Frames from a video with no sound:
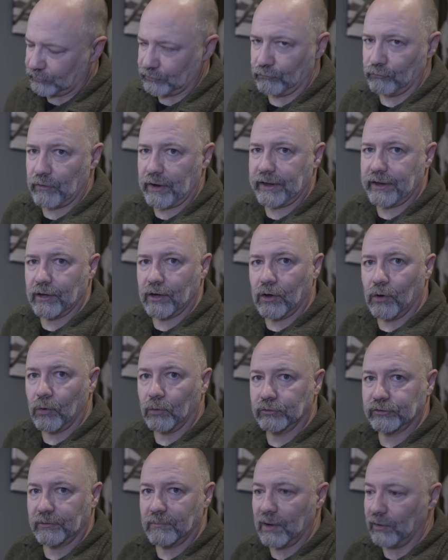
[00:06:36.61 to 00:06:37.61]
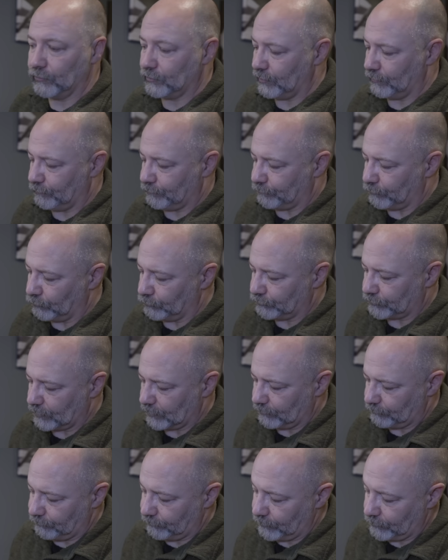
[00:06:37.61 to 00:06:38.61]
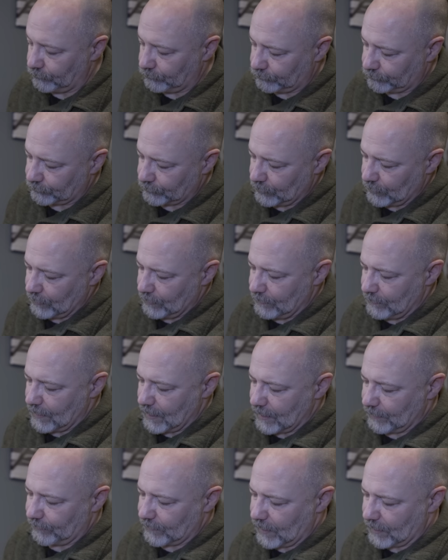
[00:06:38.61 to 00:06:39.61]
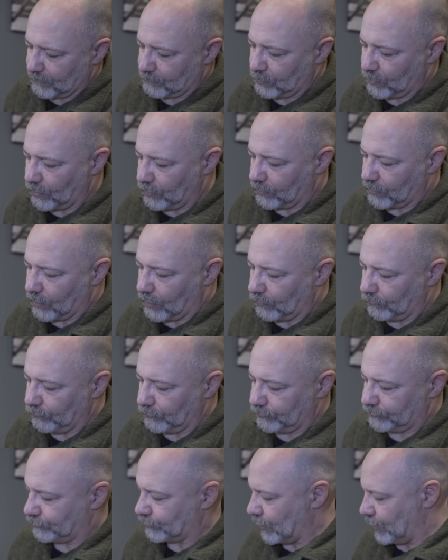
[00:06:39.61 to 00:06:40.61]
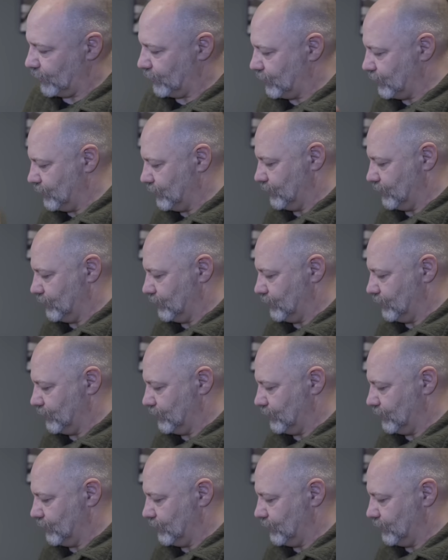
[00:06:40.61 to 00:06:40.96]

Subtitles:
a regular automotive full-size fuse, and that plug on the side.